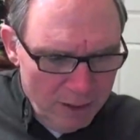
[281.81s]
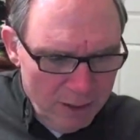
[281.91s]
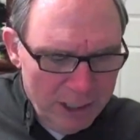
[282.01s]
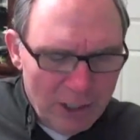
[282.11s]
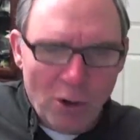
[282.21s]

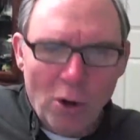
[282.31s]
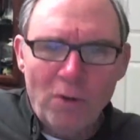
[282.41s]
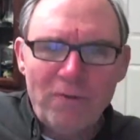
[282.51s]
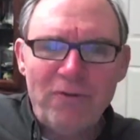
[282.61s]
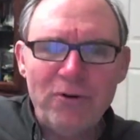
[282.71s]
You know,
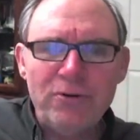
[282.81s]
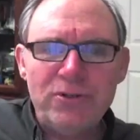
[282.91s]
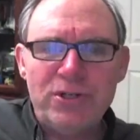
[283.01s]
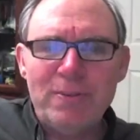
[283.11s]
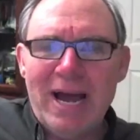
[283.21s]
Whole Foods
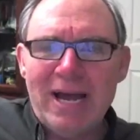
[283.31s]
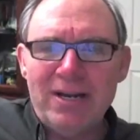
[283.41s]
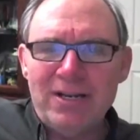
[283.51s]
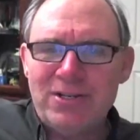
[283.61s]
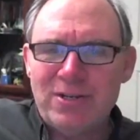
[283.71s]

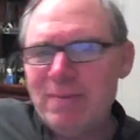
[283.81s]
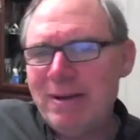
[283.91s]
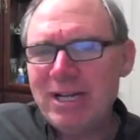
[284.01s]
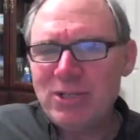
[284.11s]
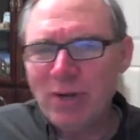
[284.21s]
Tobacconist.
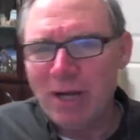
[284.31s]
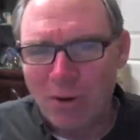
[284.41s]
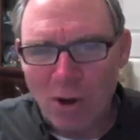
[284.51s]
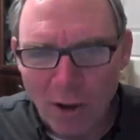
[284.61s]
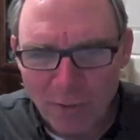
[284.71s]
Maybe that's what I'll
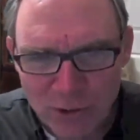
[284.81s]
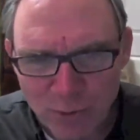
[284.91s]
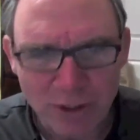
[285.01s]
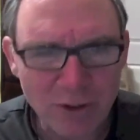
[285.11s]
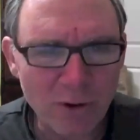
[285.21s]
call this
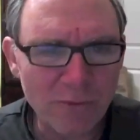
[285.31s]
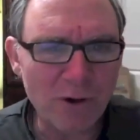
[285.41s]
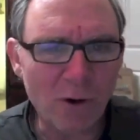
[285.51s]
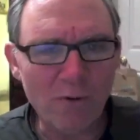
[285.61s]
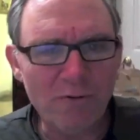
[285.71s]
one. The
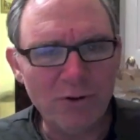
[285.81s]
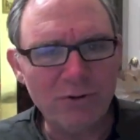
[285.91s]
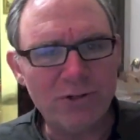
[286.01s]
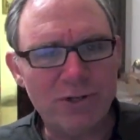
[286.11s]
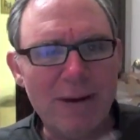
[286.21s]
Whole
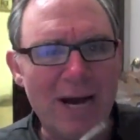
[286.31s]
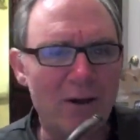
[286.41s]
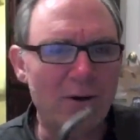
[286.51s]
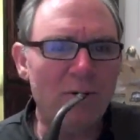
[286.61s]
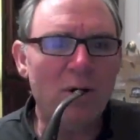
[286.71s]
Foods
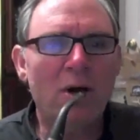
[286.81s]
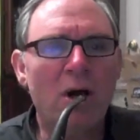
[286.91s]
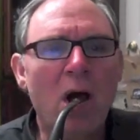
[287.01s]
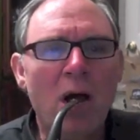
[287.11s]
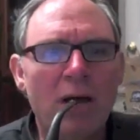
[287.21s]
Tobacco.
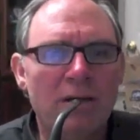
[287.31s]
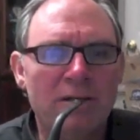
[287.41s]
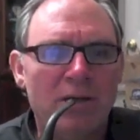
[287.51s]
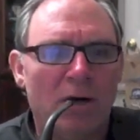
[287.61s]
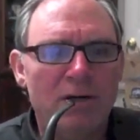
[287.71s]

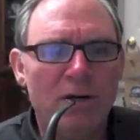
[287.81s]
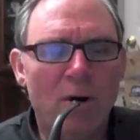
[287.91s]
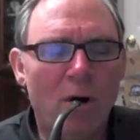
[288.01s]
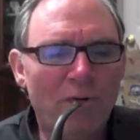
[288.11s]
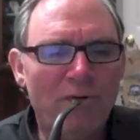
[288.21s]
Or
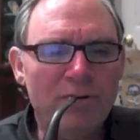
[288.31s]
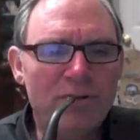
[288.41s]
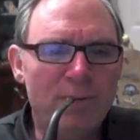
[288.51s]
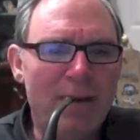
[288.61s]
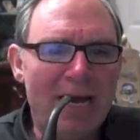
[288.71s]
Whole Foods
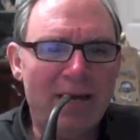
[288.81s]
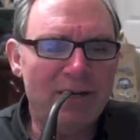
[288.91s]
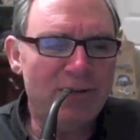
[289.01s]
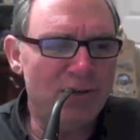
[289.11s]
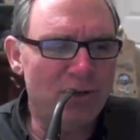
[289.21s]

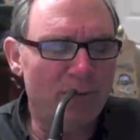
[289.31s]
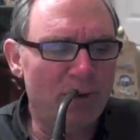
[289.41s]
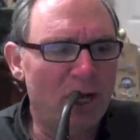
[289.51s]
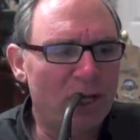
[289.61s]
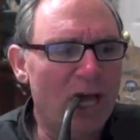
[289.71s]
Tobacconist or something
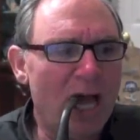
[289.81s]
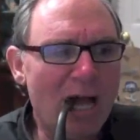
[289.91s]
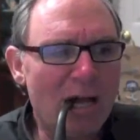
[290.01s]
like that.